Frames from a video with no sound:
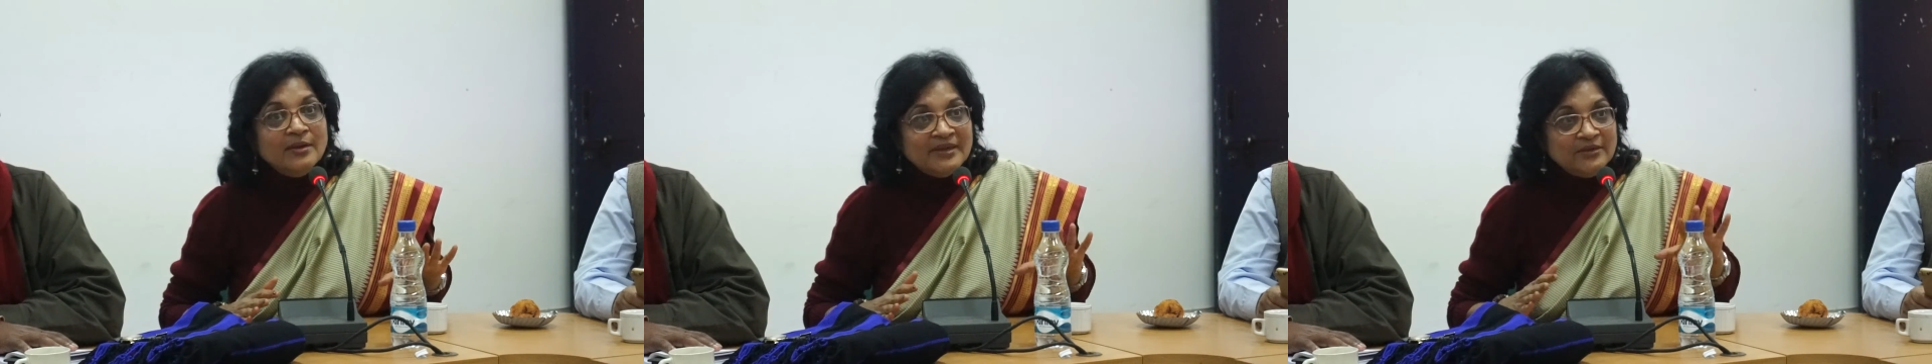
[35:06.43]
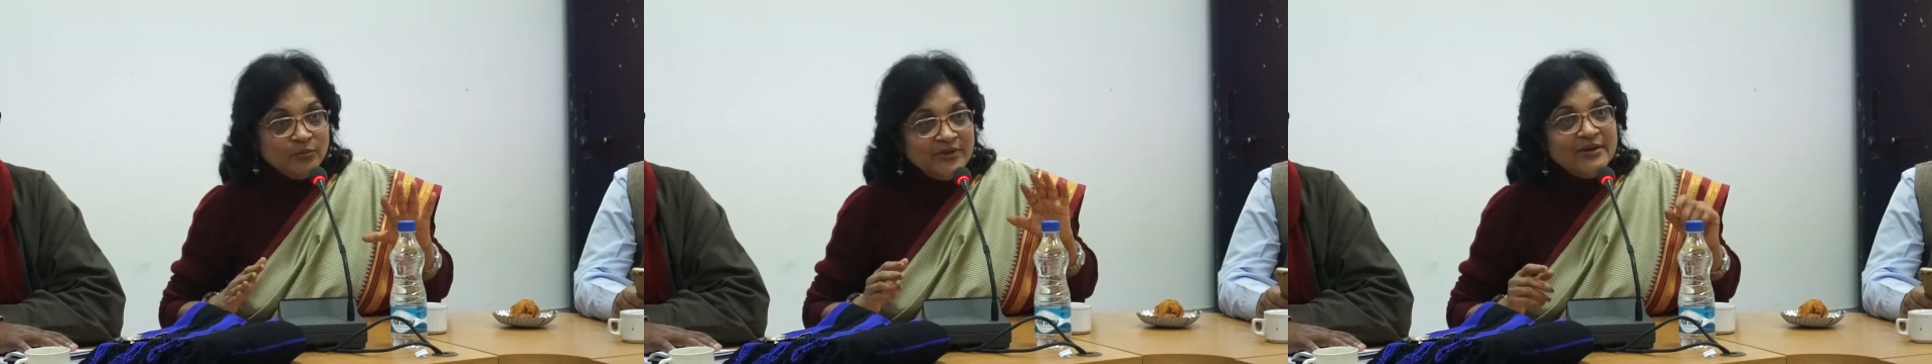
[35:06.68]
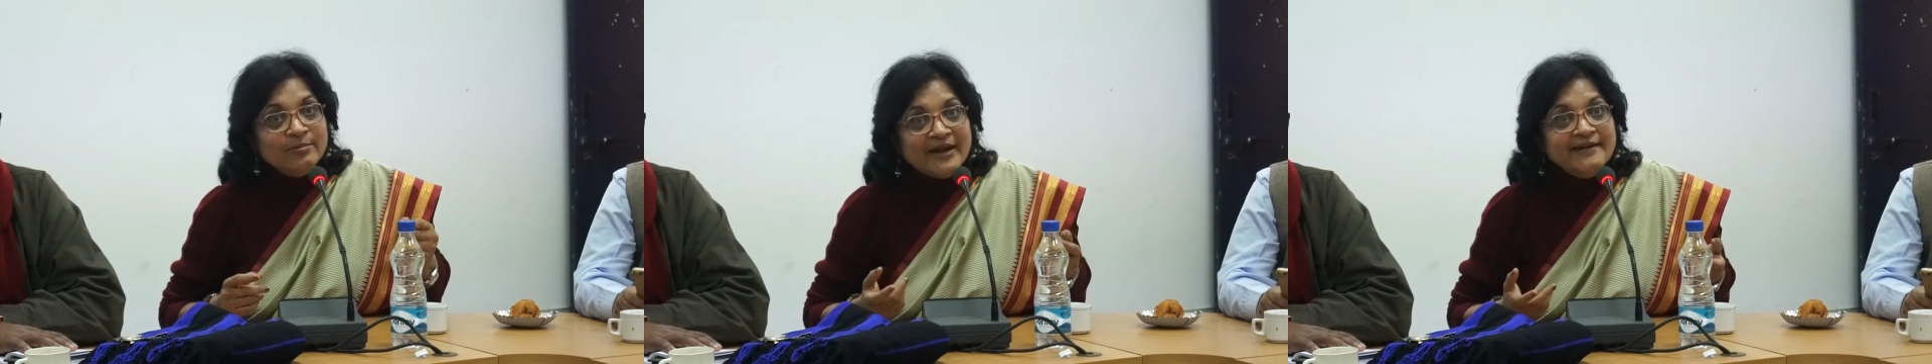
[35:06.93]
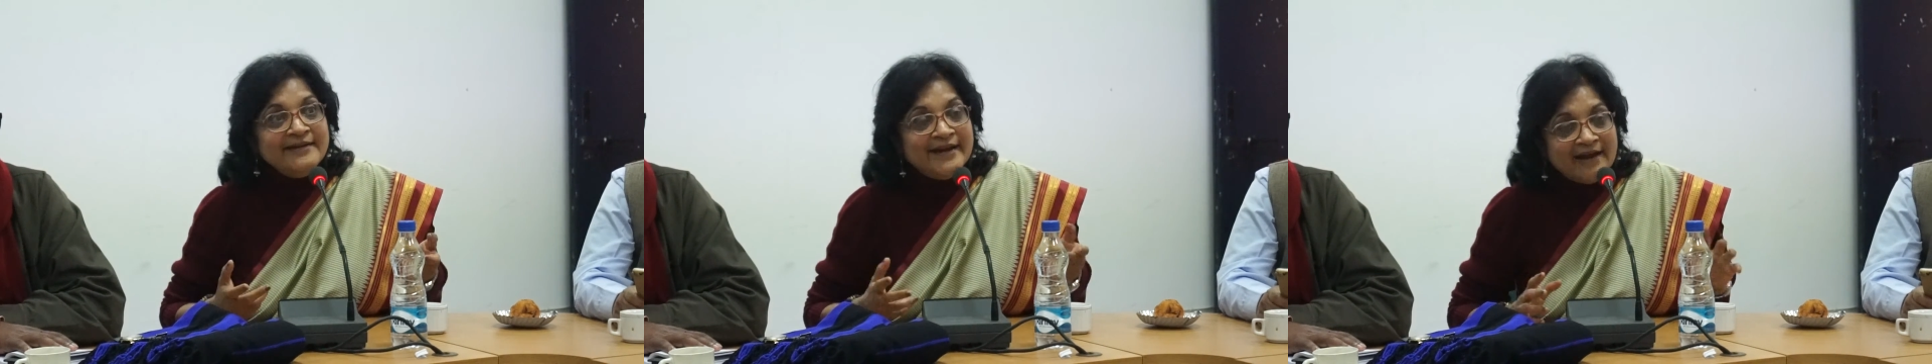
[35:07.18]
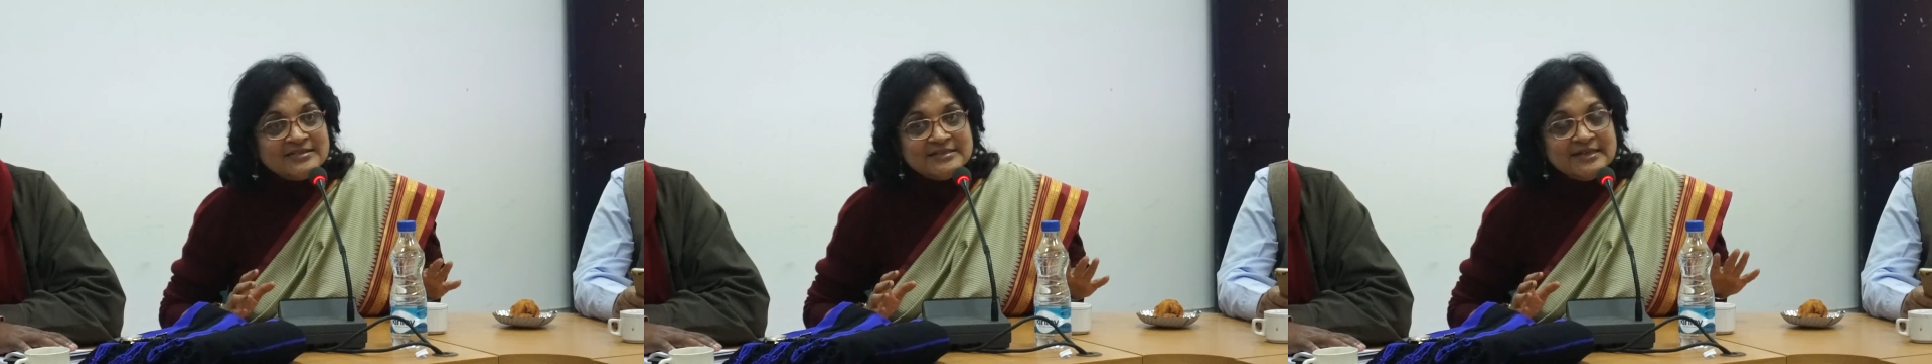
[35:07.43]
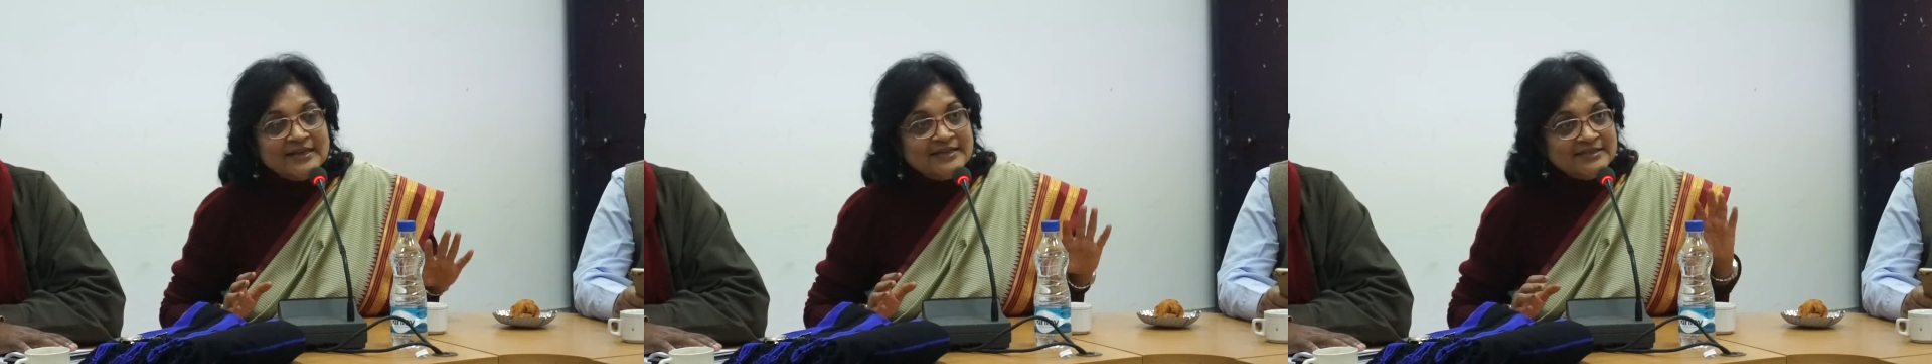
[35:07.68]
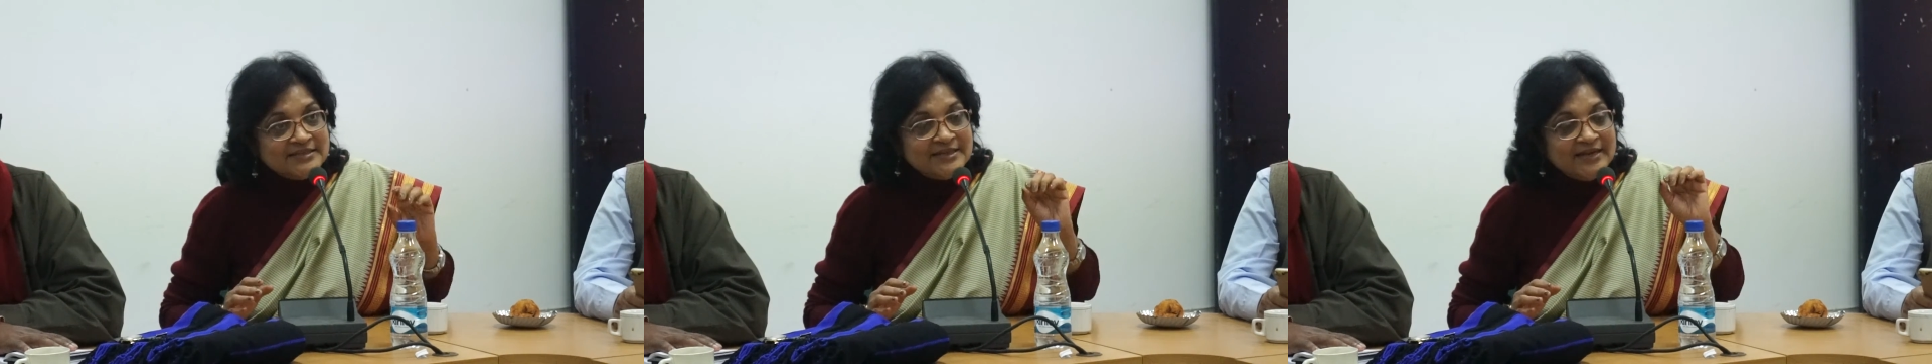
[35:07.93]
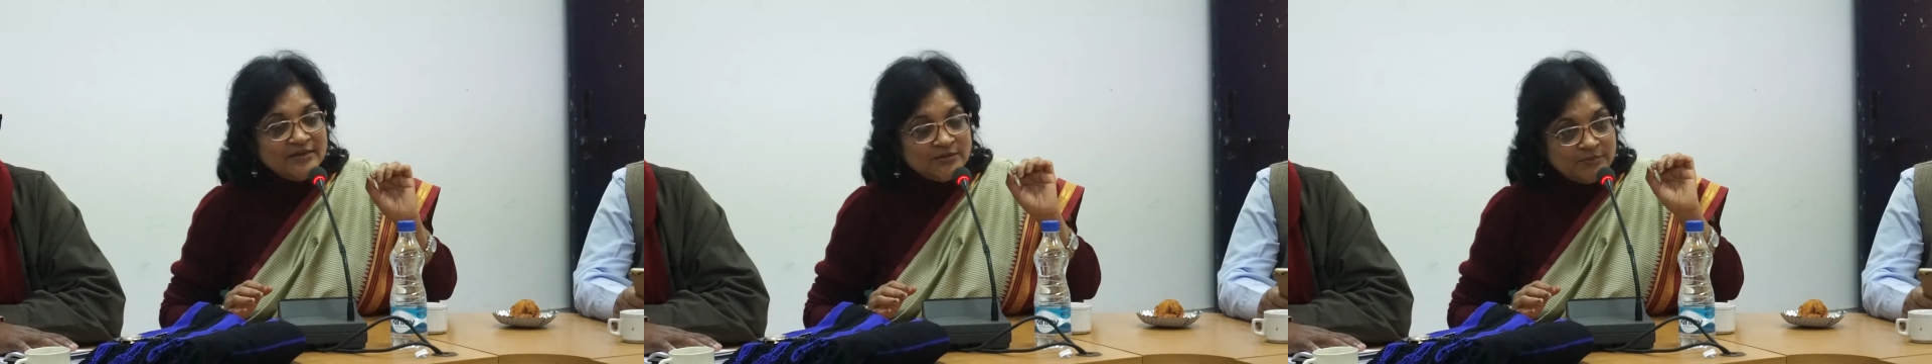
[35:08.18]
but only one last thing I just
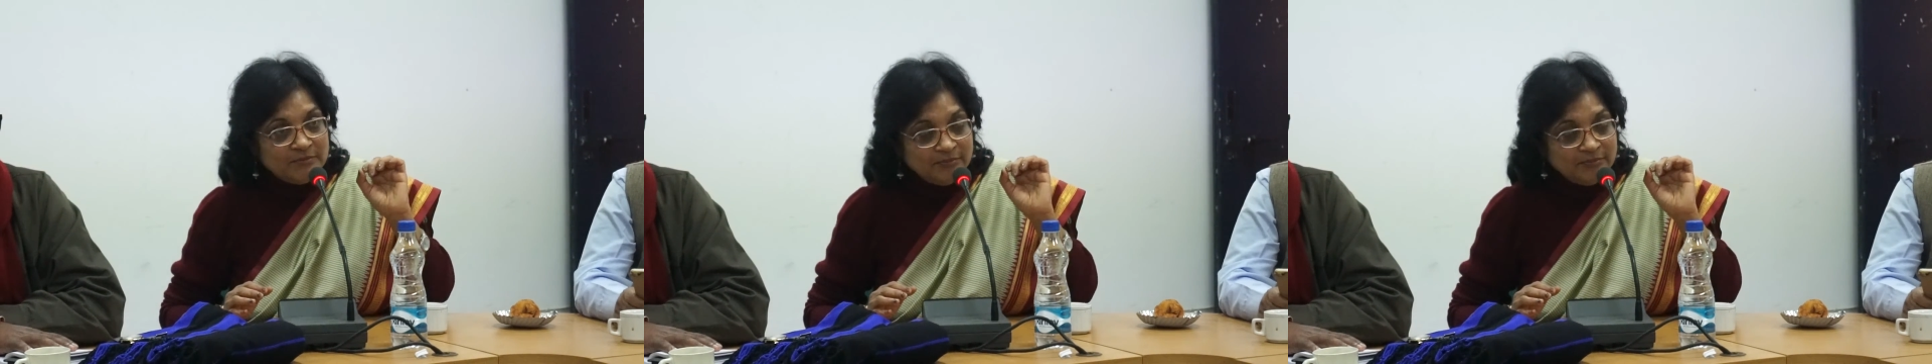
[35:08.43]
like to